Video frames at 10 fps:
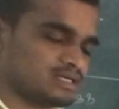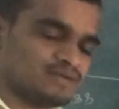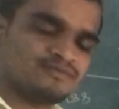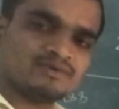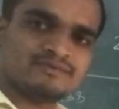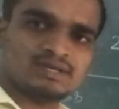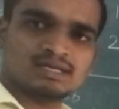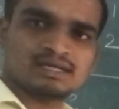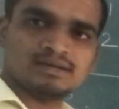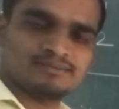if we
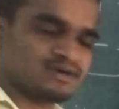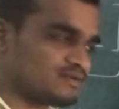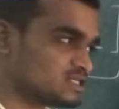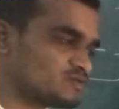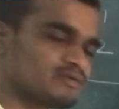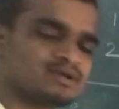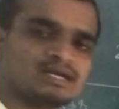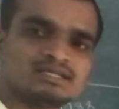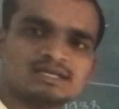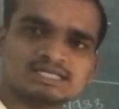will get first we will
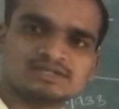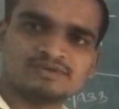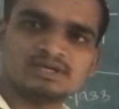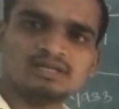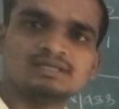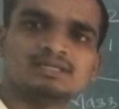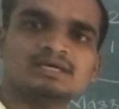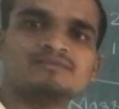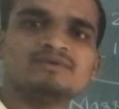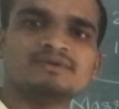get the residual,
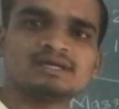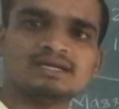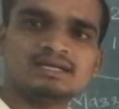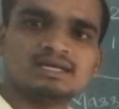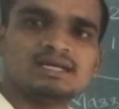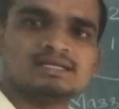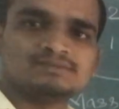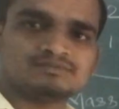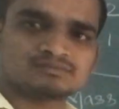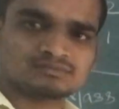then we will get
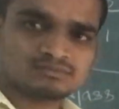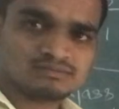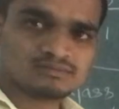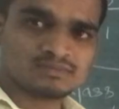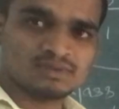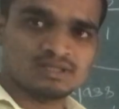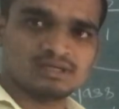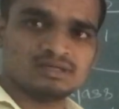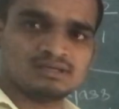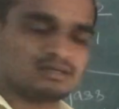the
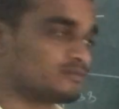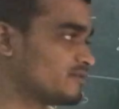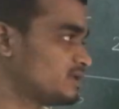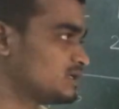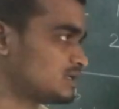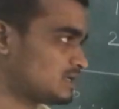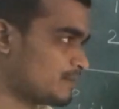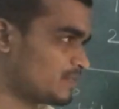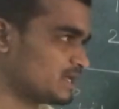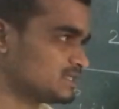we will
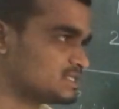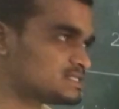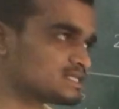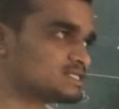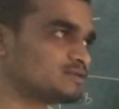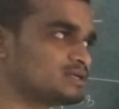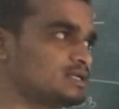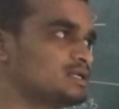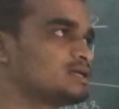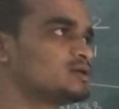apply this residual
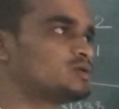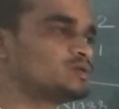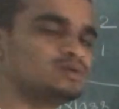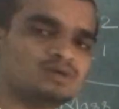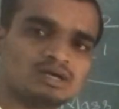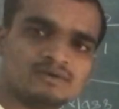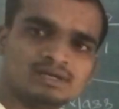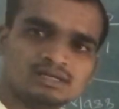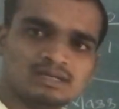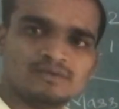to our
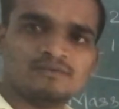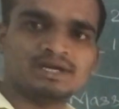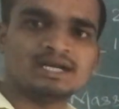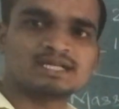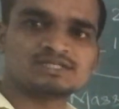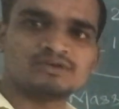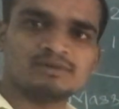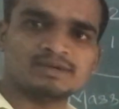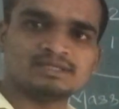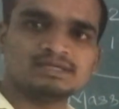weighted residual
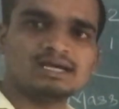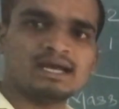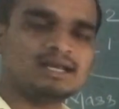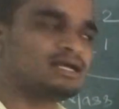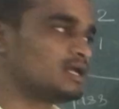method, and